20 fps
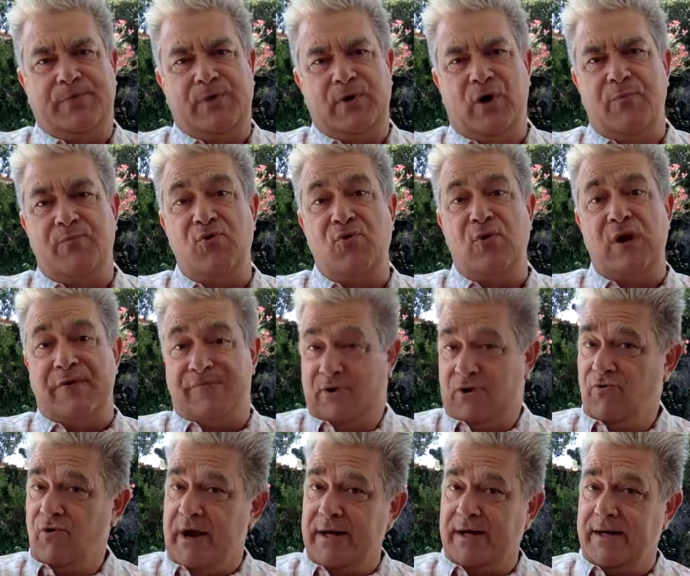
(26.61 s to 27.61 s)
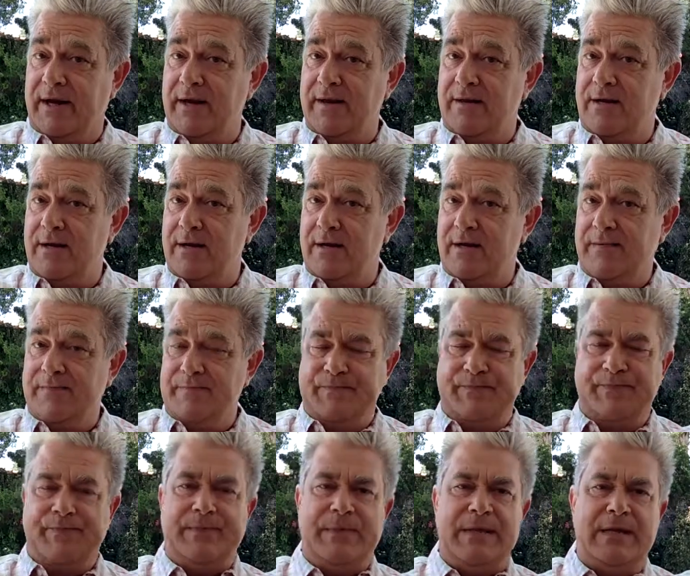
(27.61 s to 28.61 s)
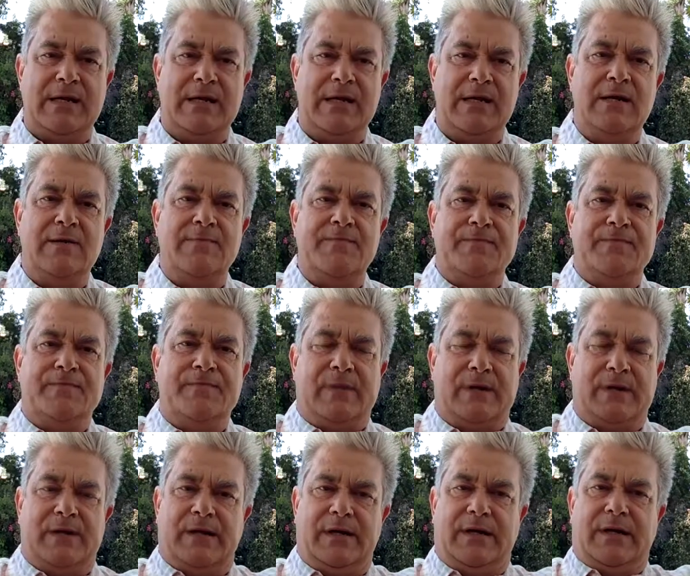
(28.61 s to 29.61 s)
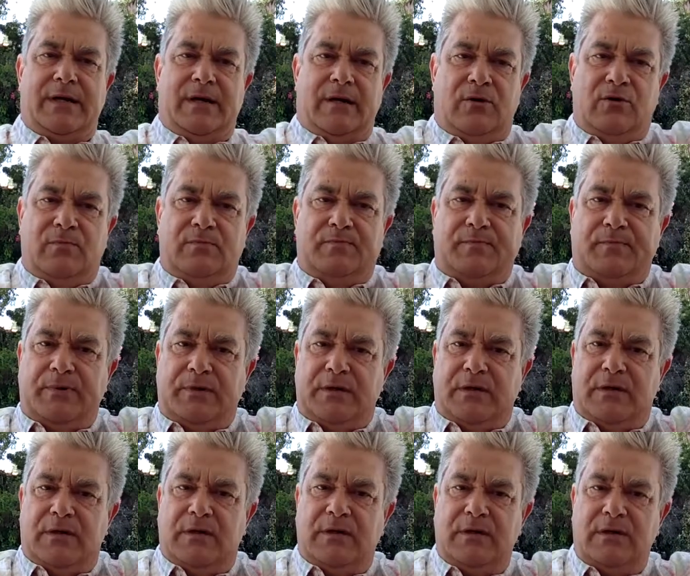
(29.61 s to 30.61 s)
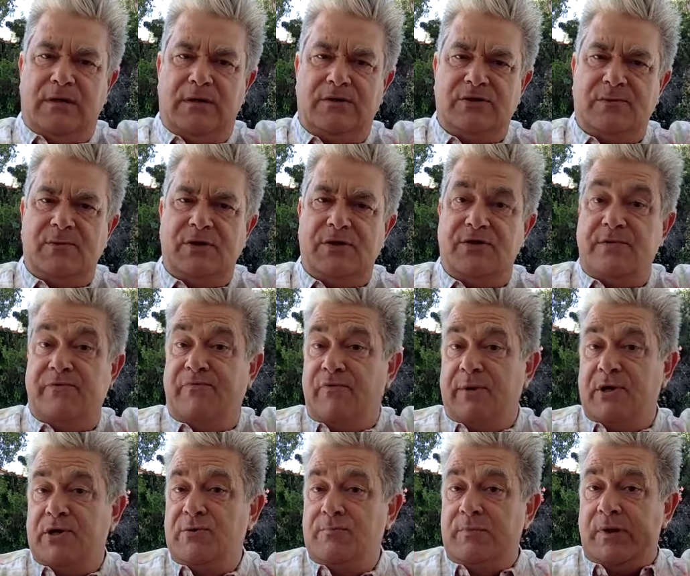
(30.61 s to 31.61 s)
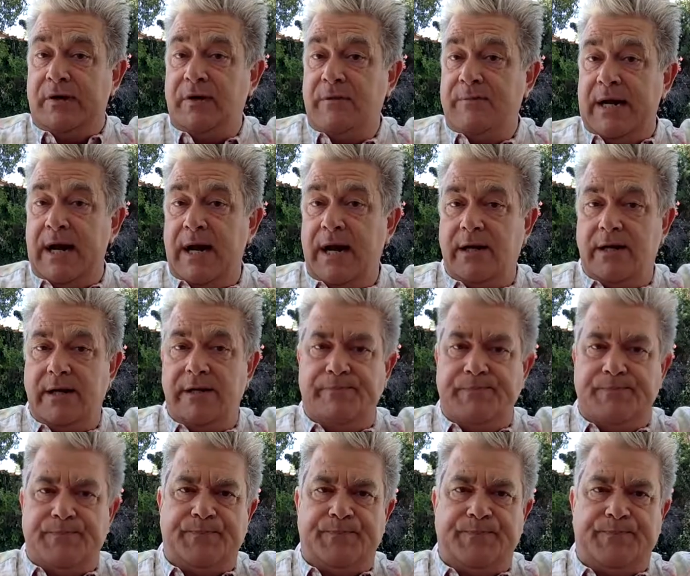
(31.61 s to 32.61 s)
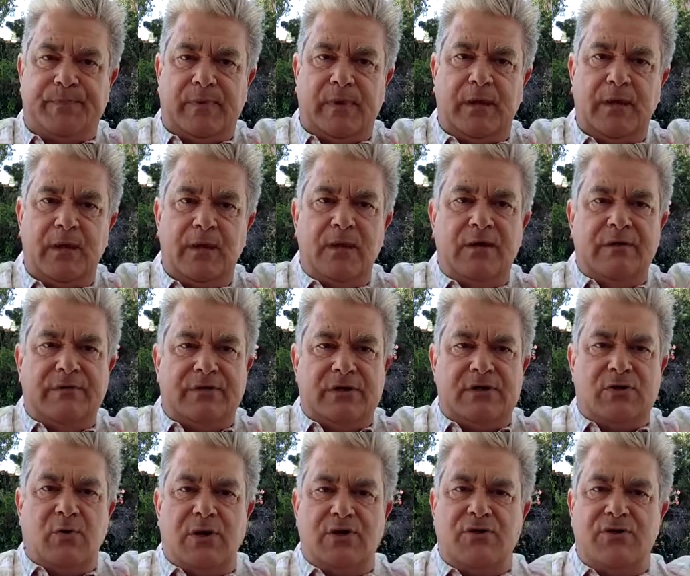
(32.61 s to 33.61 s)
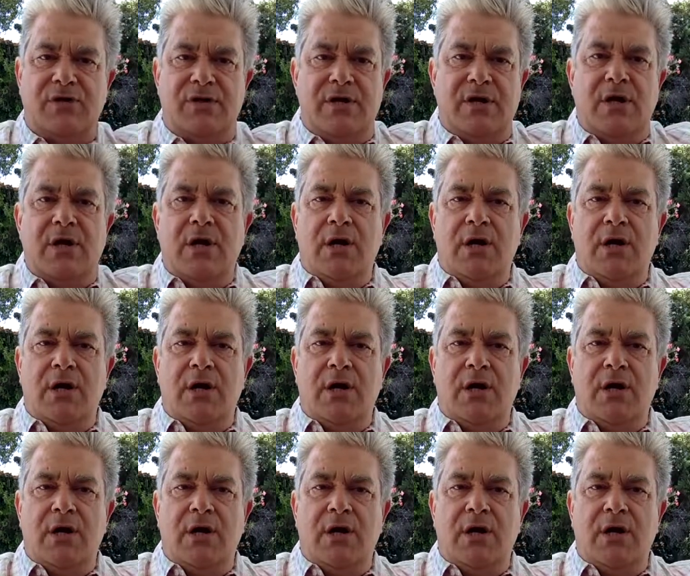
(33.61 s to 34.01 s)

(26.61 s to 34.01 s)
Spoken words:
Hope you're all having a great day there. And I hope some of this information might come in handy. First question.